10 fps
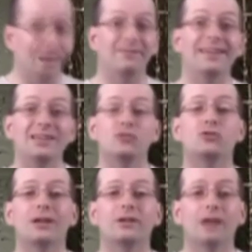if each
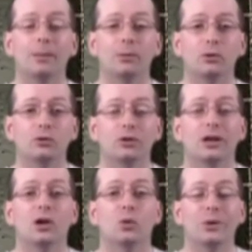set doubles,
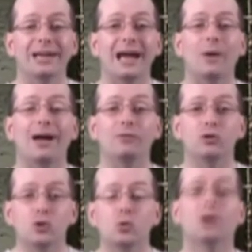we now have
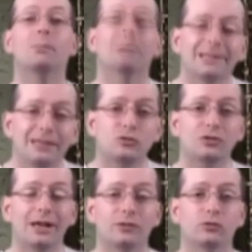2 complete
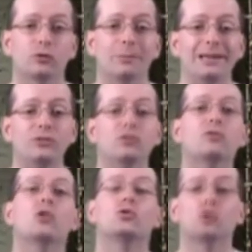sets from each
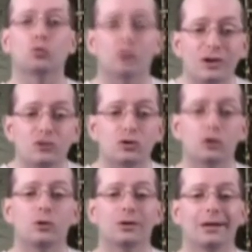of those
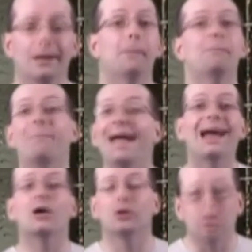original
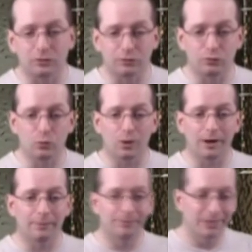parents, if you want,